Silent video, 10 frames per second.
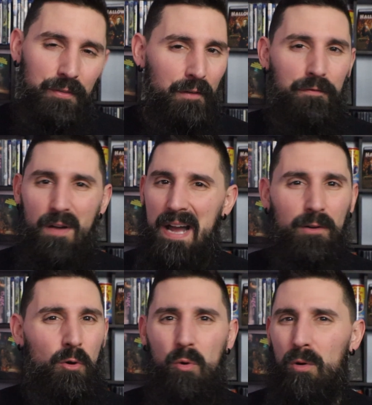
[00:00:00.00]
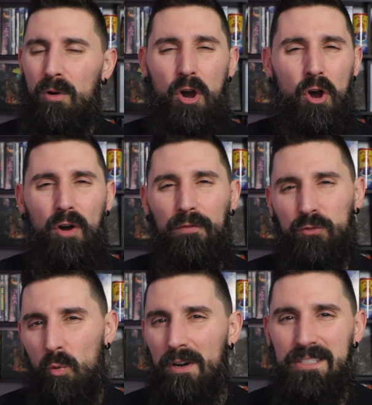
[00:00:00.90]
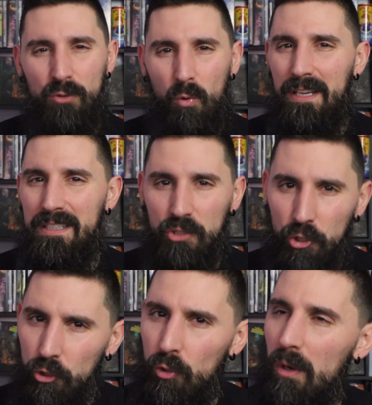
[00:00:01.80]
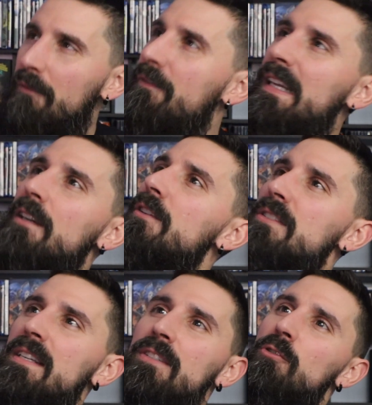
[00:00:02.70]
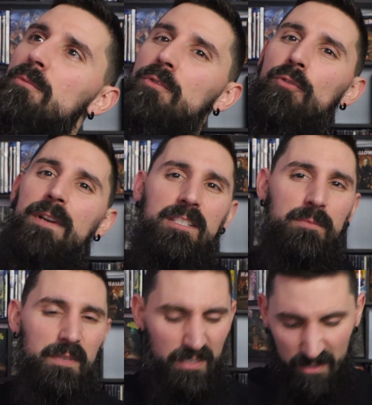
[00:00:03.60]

for the final horror haul of 2022, a Vinegar Syndrome Christmas.